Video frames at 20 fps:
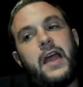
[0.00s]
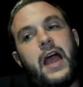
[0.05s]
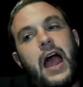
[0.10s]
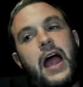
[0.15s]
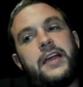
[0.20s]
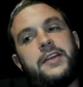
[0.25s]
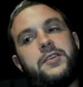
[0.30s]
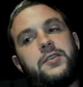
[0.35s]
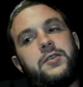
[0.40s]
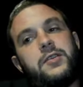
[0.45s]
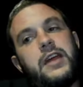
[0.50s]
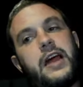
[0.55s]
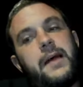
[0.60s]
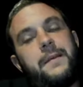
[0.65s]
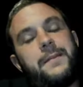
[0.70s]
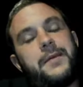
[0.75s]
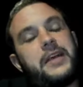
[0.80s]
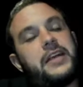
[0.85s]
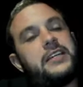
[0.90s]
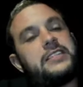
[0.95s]
I do that
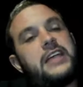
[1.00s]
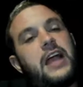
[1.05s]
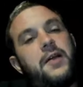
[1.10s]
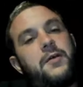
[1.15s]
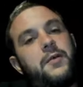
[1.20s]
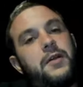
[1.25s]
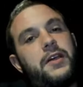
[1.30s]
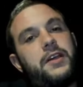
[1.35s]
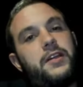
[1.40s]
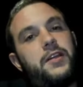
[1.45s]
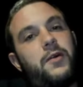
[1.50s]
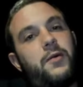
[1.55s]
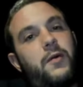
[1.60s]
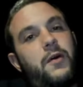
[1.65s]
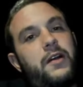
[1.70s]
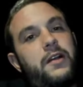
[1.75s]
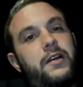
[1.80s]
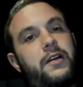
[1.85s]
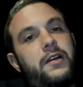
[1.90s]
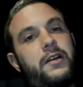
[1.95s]
because I
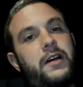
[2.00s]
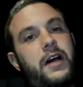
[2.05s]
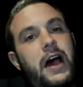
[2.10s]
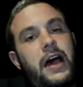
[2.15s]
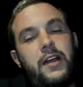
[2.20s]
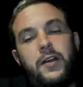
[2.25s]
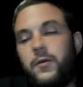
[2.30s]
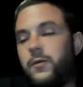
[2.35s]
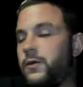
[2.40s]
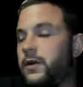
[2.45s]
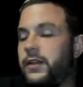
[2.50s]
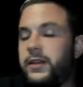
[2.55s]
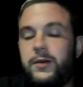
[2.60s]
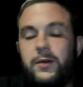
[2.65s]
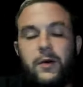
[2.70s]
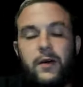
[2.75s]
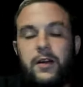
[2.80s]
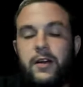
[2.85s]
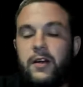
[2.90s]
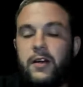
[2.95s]
don't really
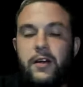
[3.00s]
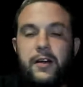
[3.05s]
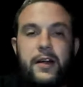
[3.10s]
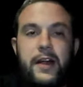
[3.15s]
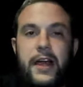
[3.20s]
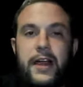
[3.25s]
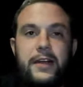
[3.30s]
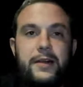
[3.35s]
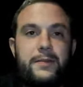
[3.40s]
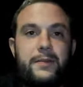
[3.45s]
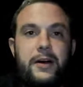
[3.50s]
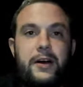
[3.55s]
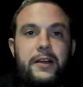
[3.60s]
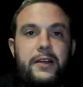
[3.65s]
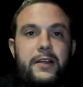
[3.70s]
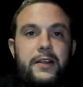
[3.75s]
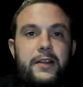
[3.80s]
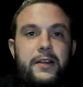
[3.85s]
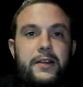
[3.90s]
want to hurt anybody.